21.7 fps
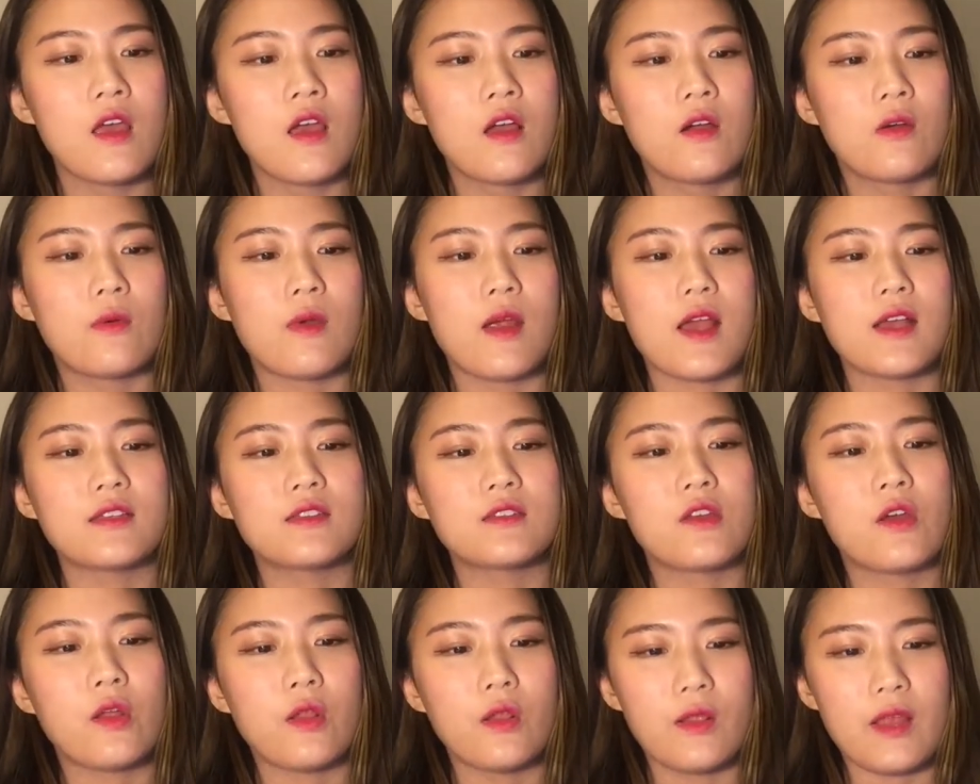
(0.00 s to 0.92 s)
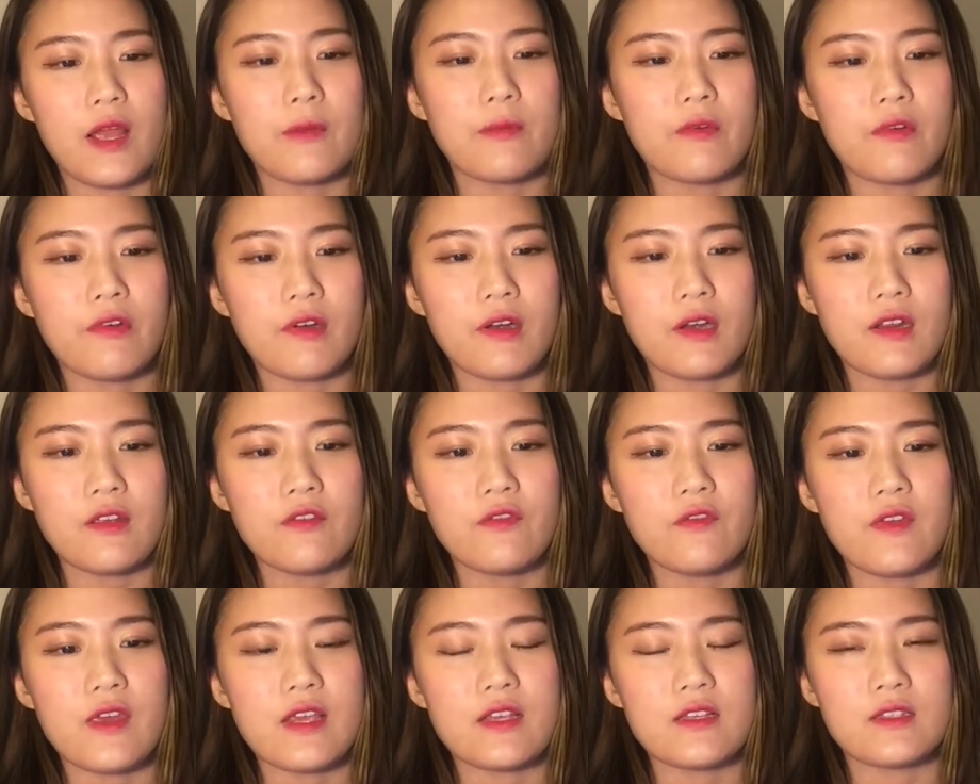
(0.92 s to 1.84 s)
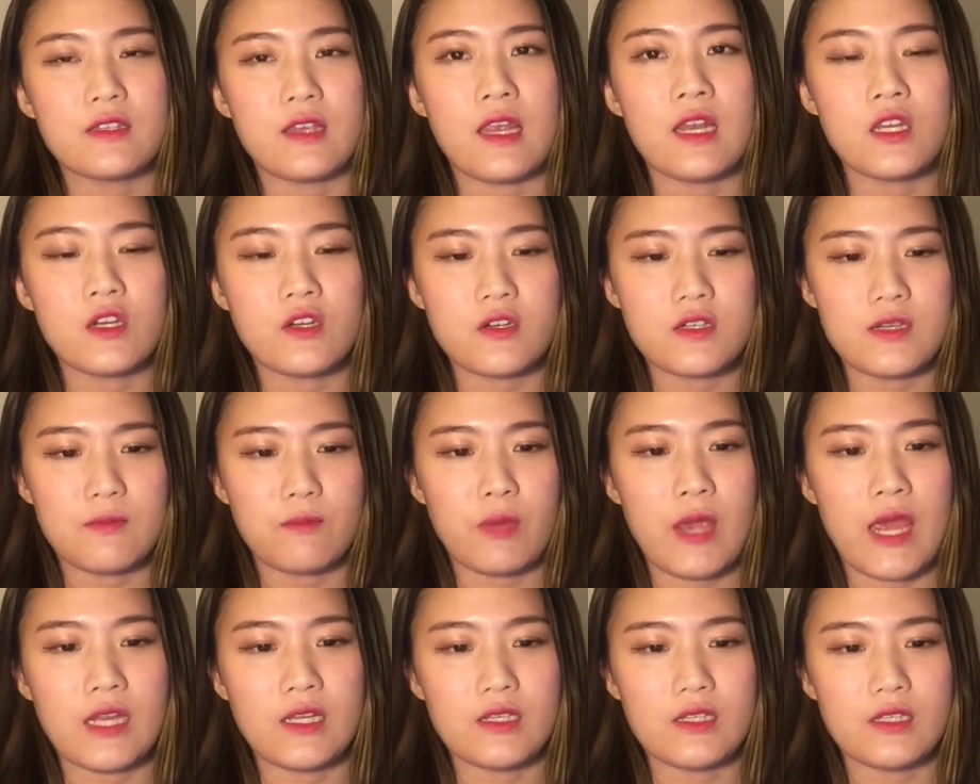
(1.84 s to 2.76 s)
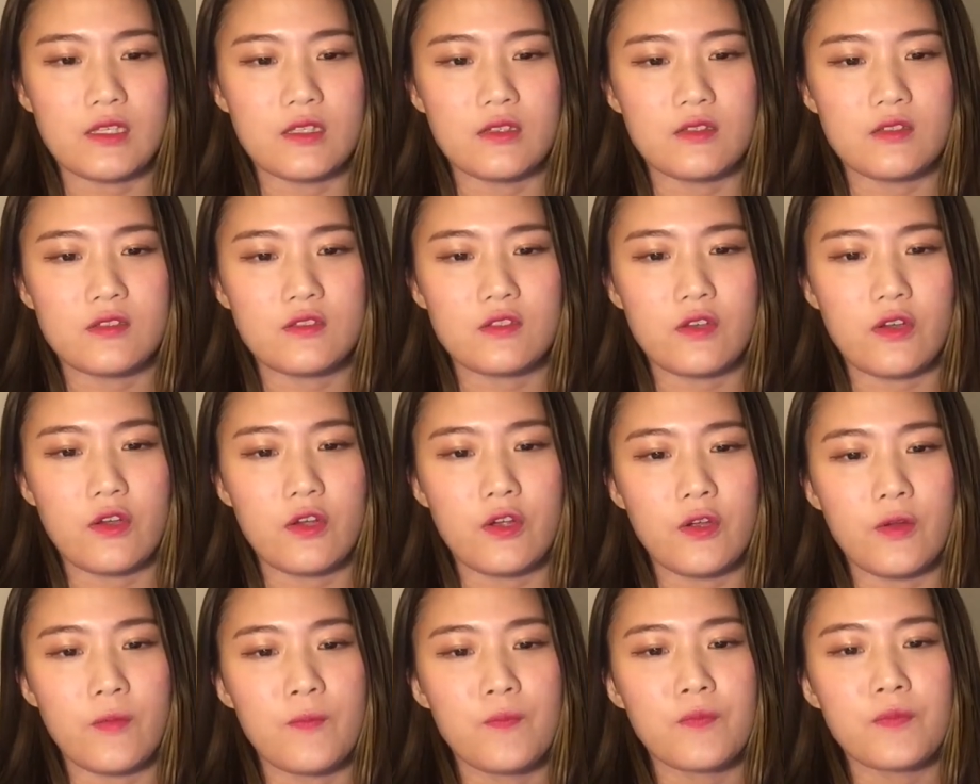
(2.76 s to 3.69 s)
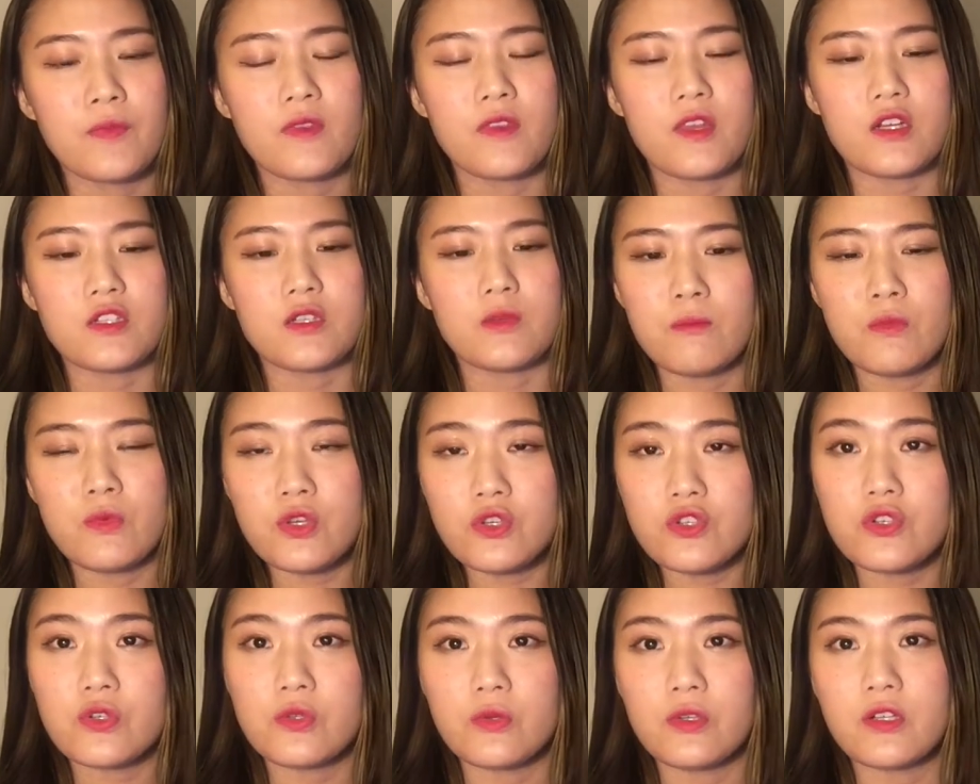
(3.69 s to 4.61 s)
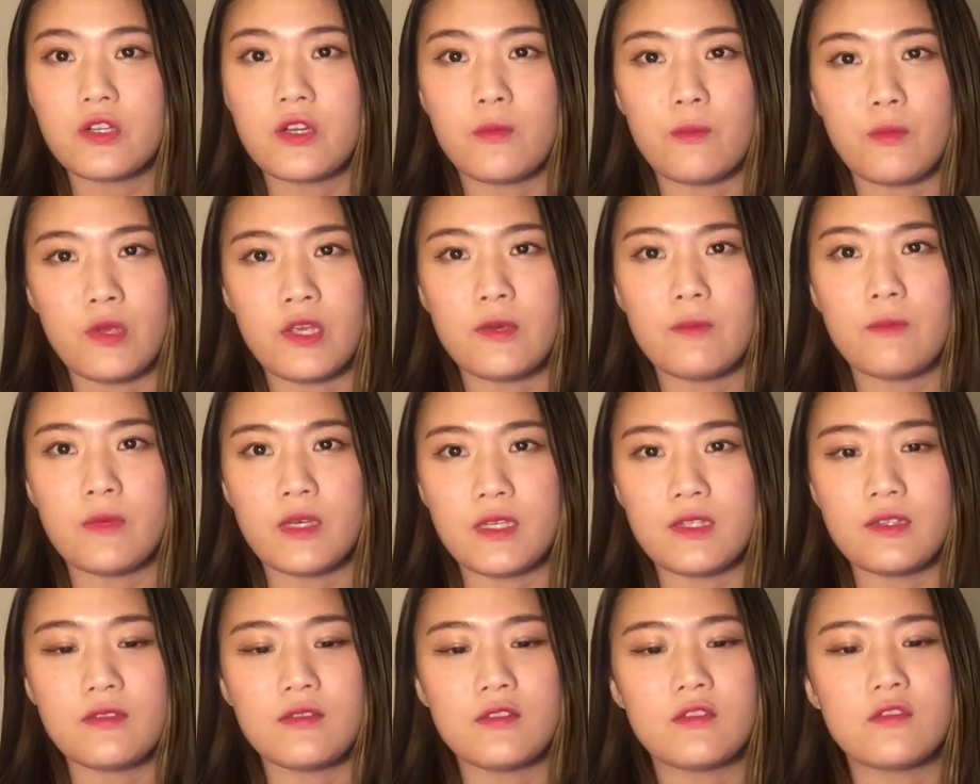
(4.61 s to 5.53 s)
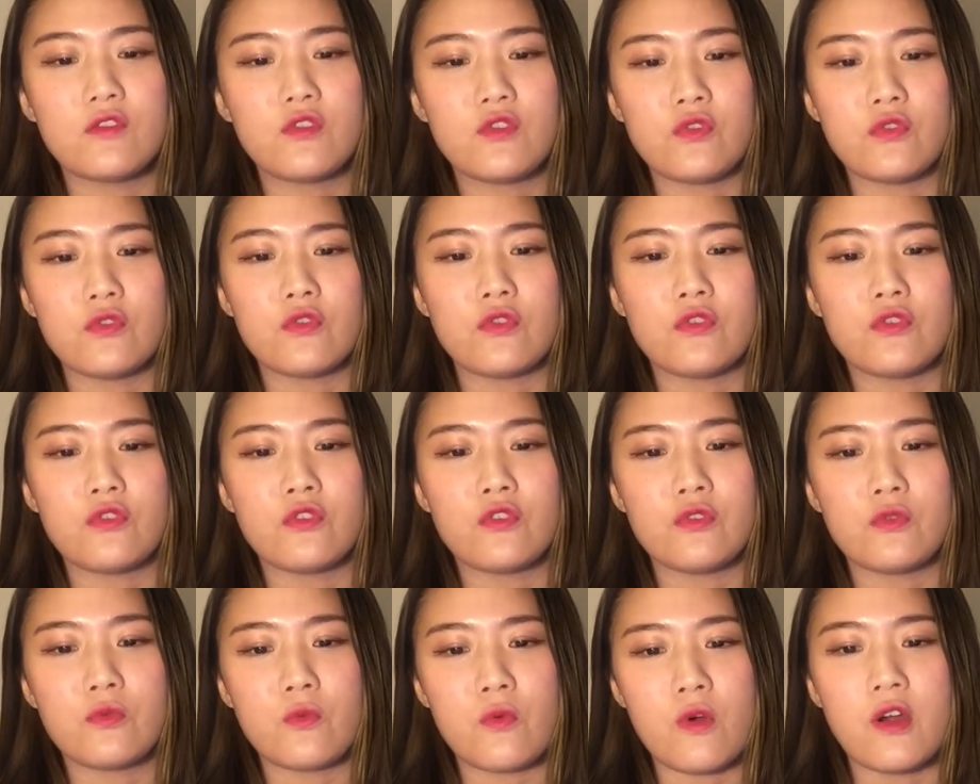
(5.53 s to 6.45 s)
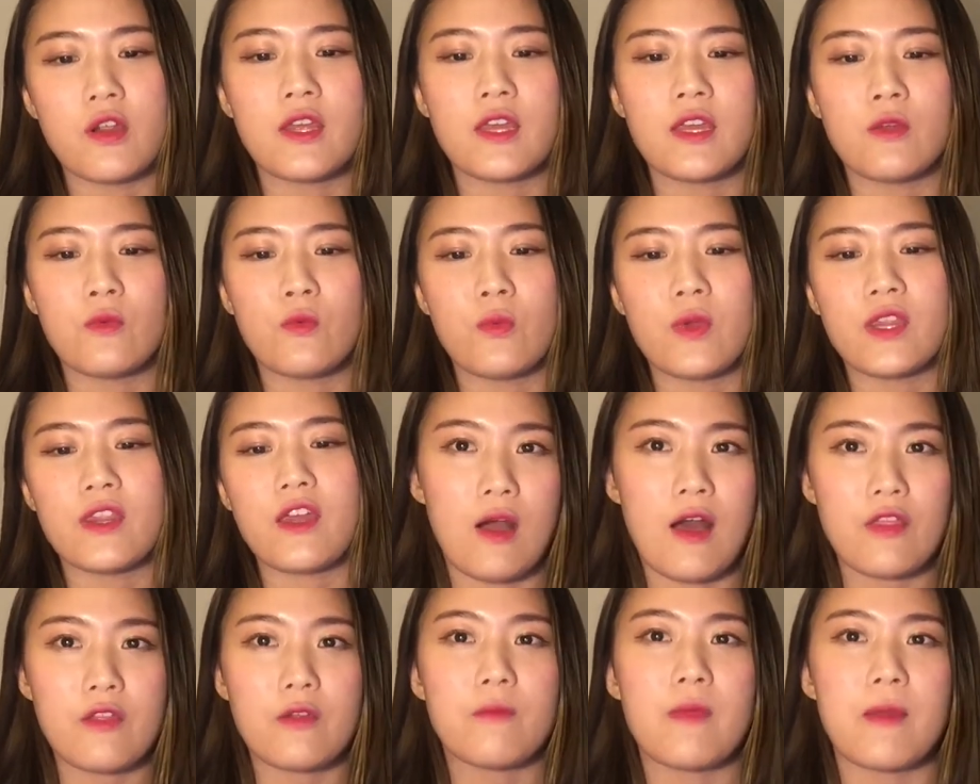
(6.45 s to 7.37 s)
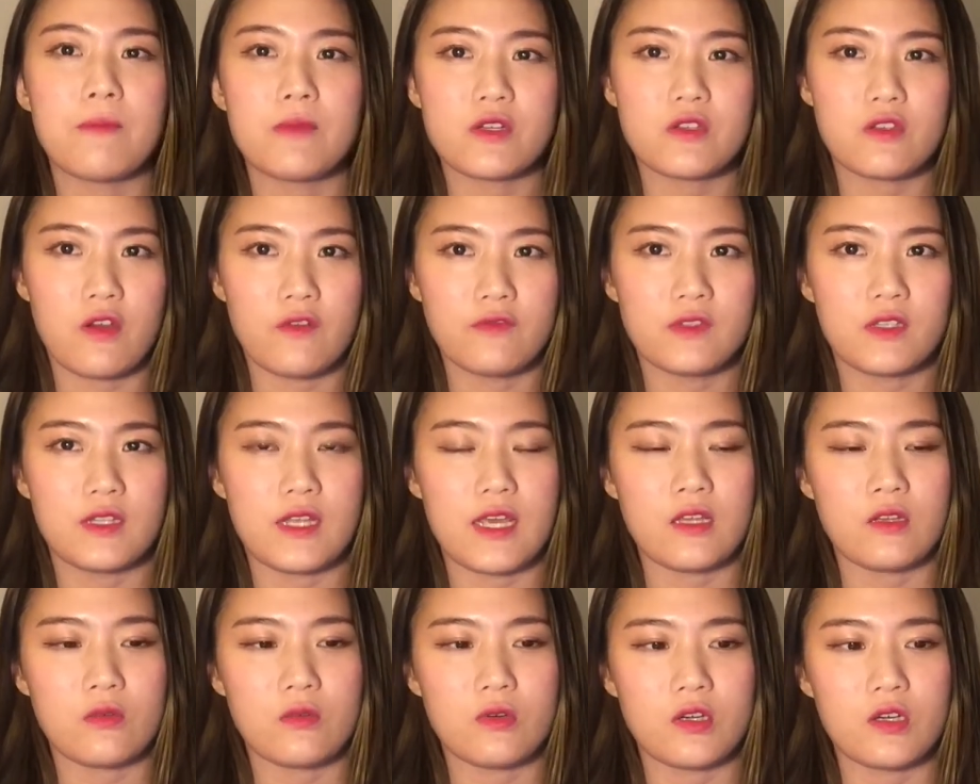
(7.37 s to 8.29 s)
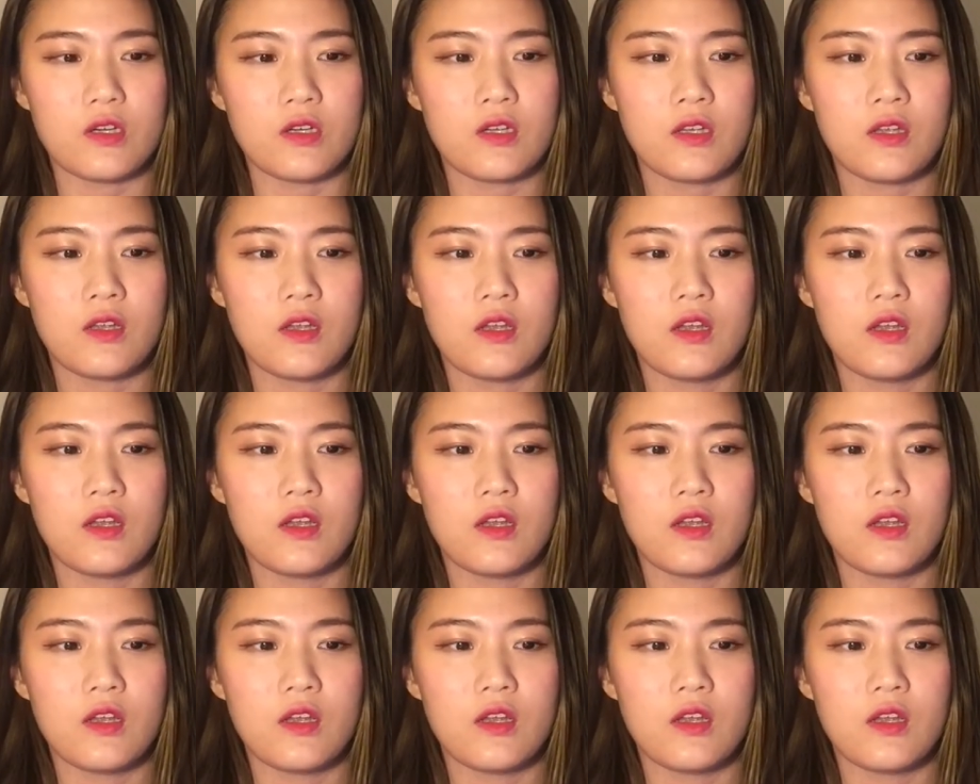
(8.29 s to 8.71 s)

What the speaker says: Whereas collaborative is interdependent, so there's a mutual commitment to working with other members of the network.